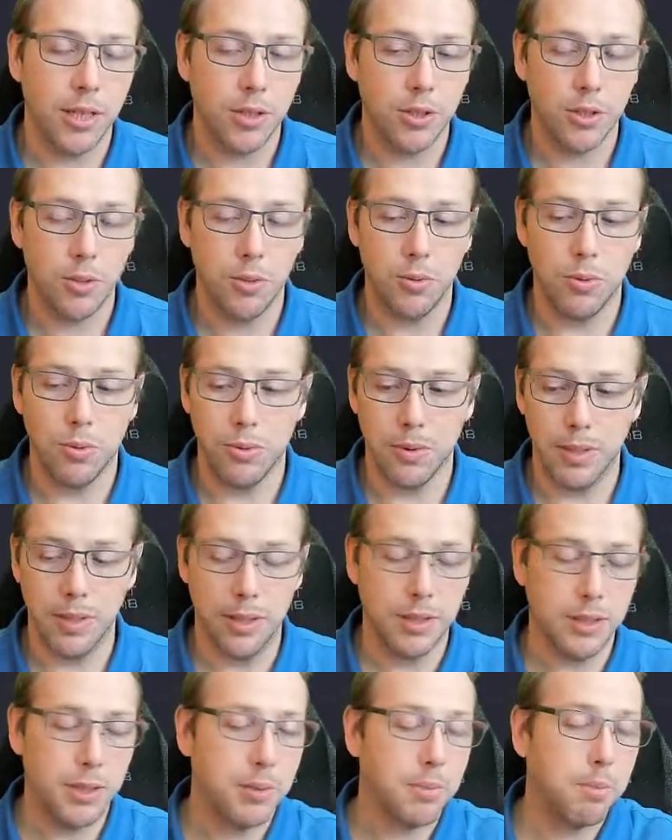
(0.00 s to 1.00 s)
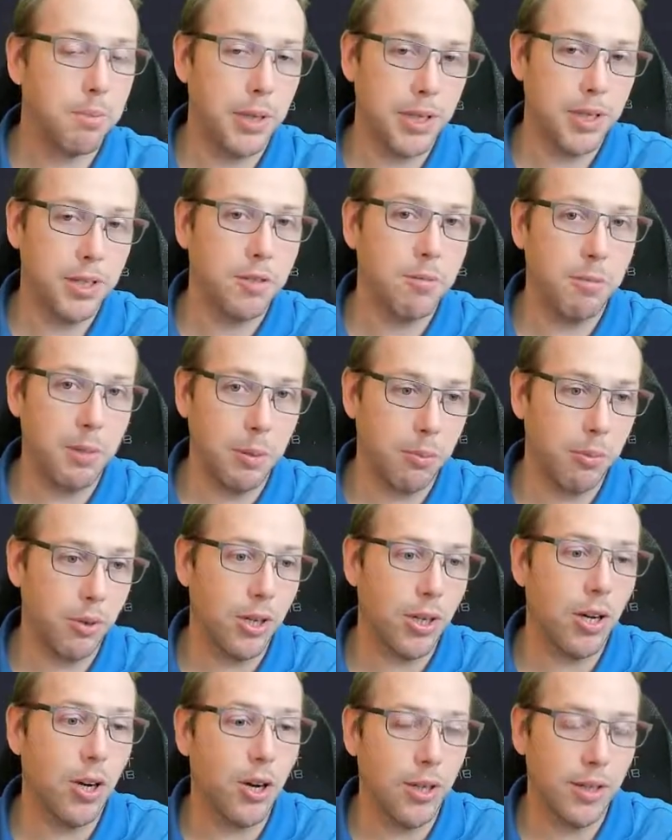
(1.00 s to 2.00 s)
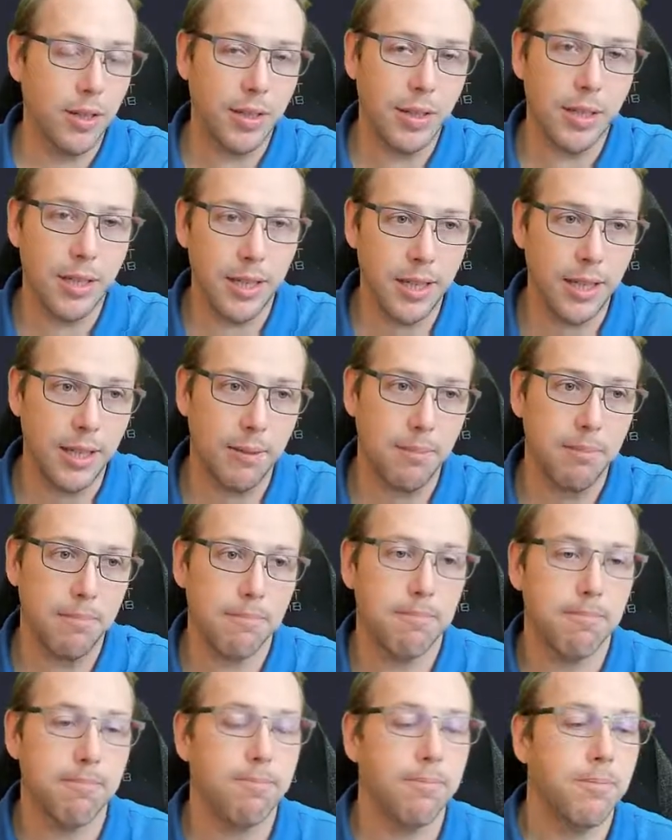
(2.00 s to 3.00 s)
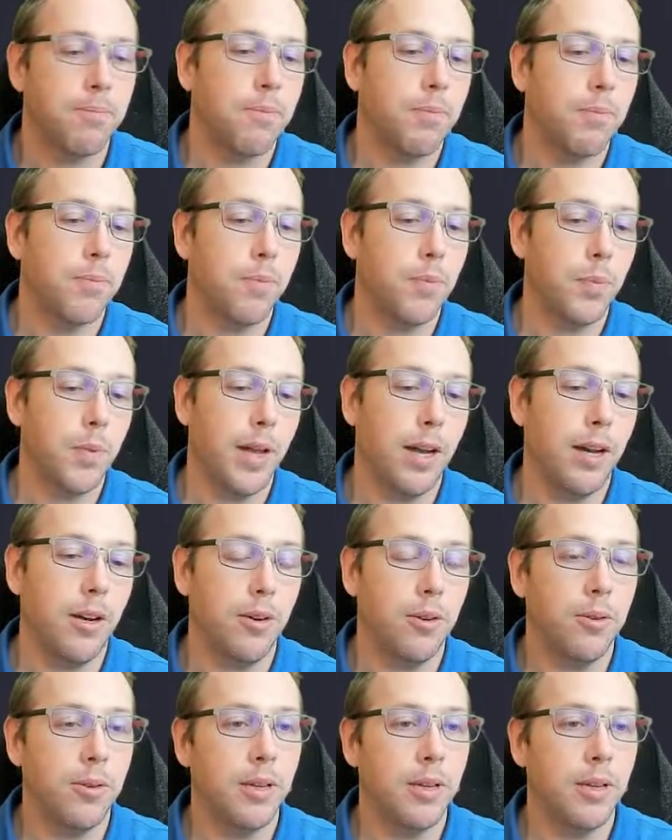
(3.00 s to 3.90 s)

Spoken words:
to this piece of memory on the heap. Now,